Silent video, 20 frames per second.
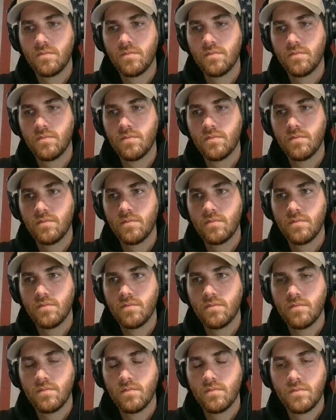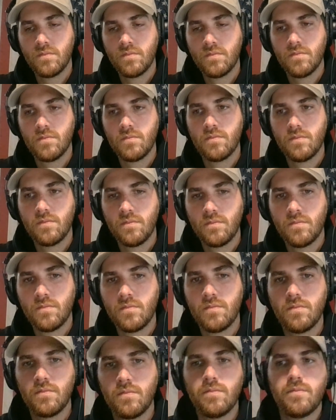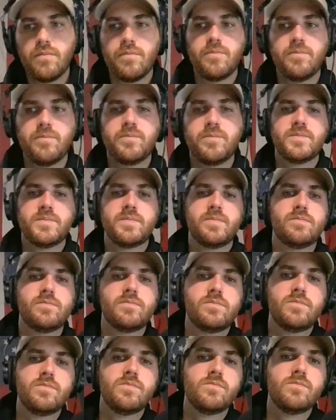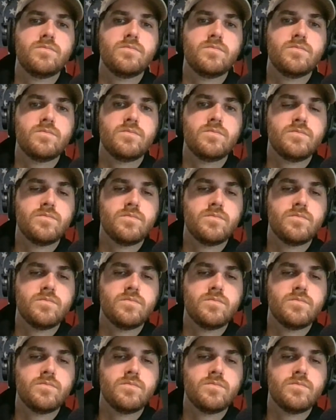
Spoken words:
(silent)